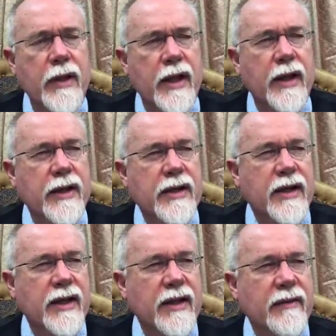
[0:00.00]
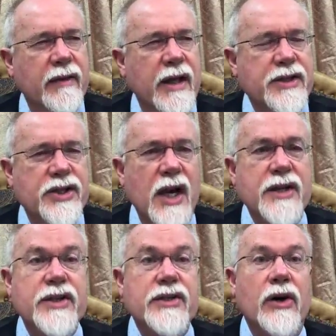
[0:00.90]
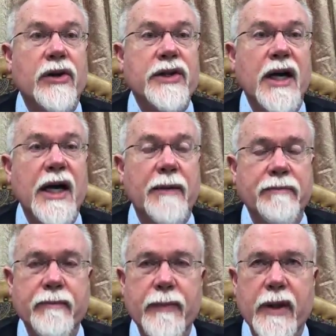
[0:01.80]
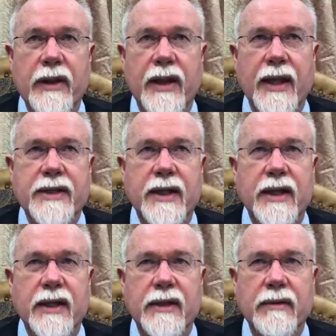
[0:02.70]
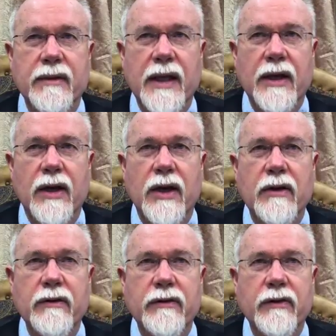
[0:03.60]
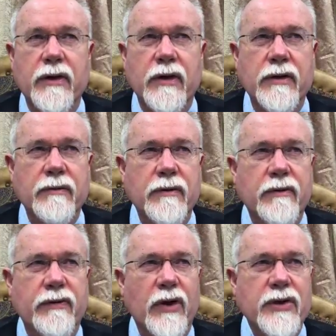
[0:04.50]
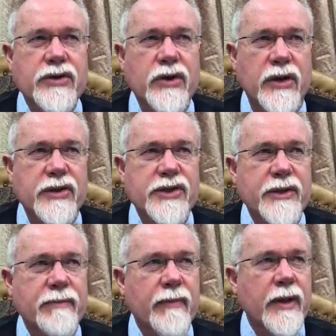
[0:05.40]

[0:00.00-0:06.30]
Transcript: And that shocks us all the time, that our falsehoods,